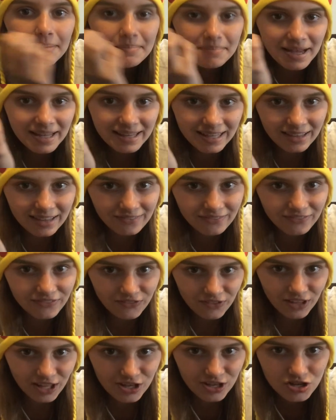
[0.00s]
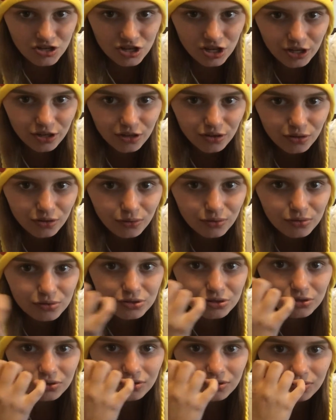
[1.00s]
but I didn't finish it. So
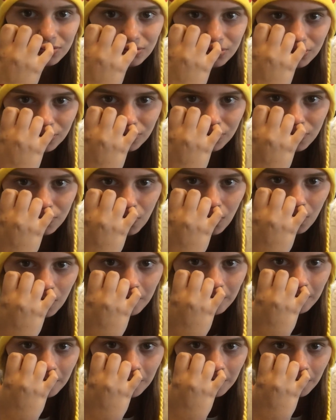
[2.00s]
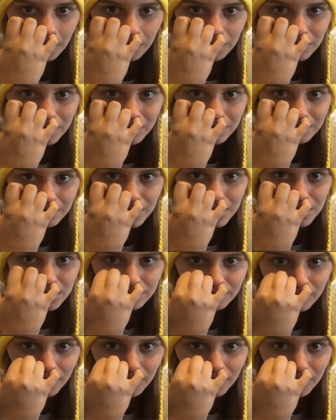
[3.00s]
it's just a circle with a speech